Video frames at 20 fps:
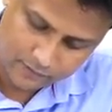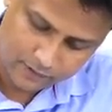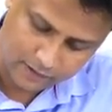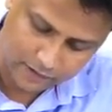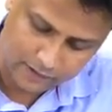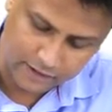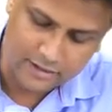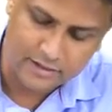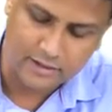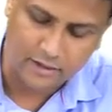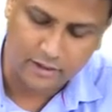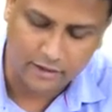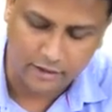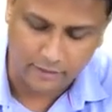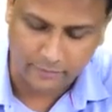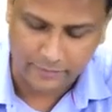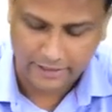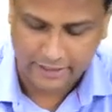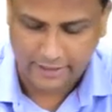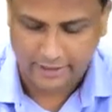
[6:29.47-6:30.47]
Crista
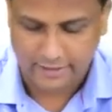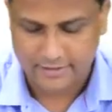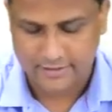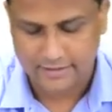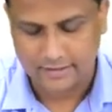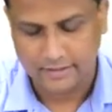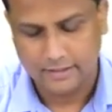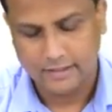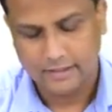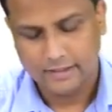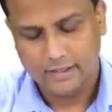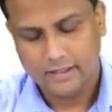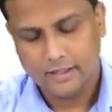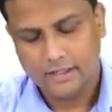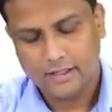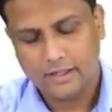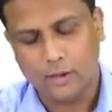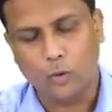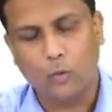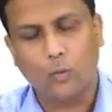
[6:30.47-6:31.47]
terminalis.
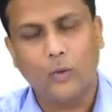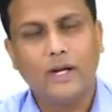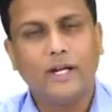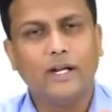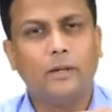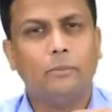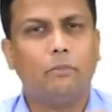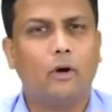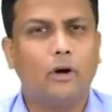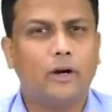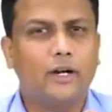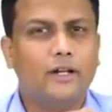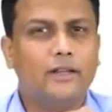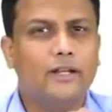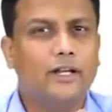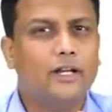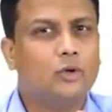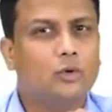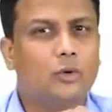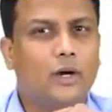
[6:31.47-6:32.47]
Now one important
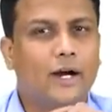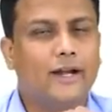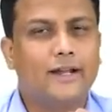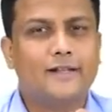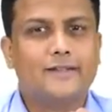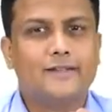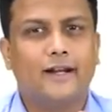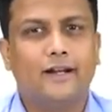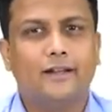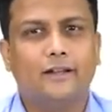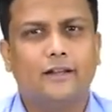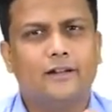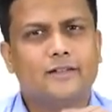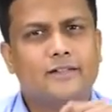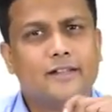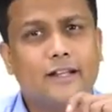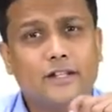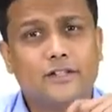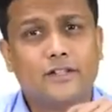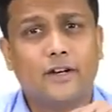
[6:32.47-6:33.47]
thing to understand there is
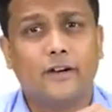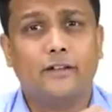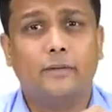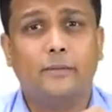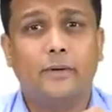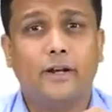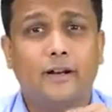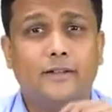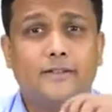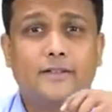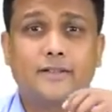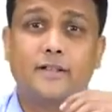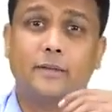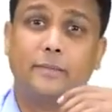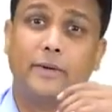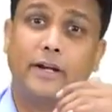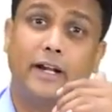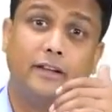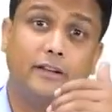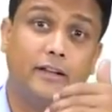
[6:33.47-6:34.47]
crista terminalis is
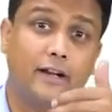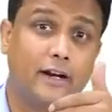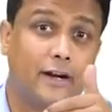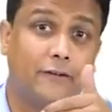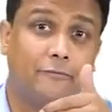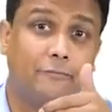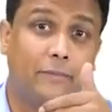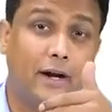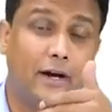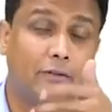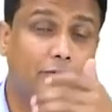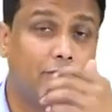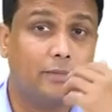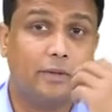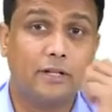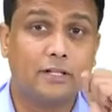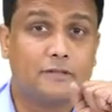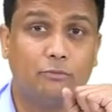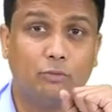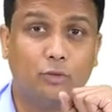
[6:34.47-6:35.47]
separating the rough part from
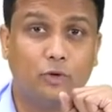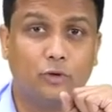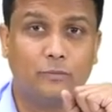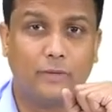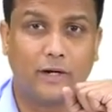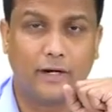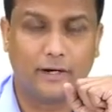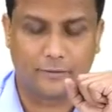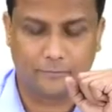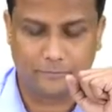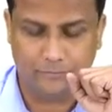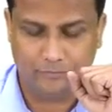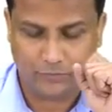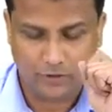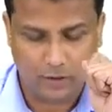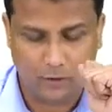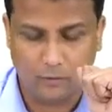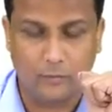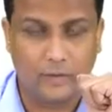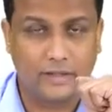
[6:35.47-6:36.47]
the smooth part,
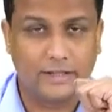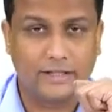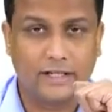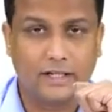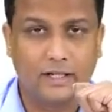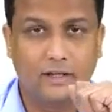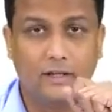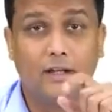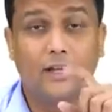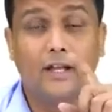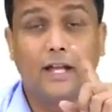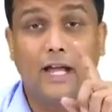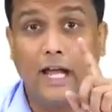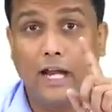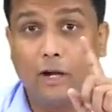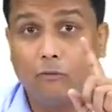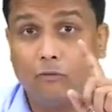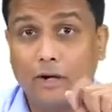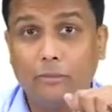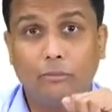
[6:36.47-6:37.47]
one thing.
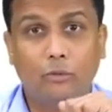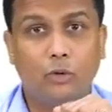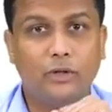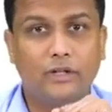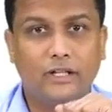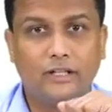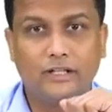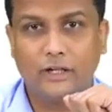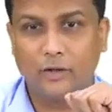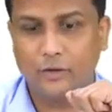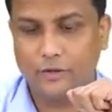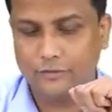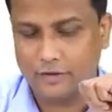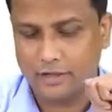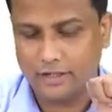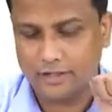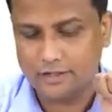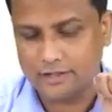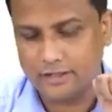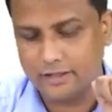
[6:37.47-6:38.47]
And one more thing that you have to
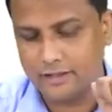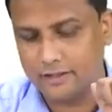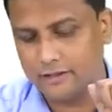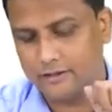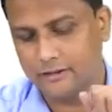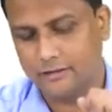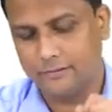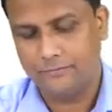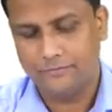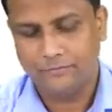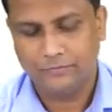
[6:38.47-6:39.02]
understand here,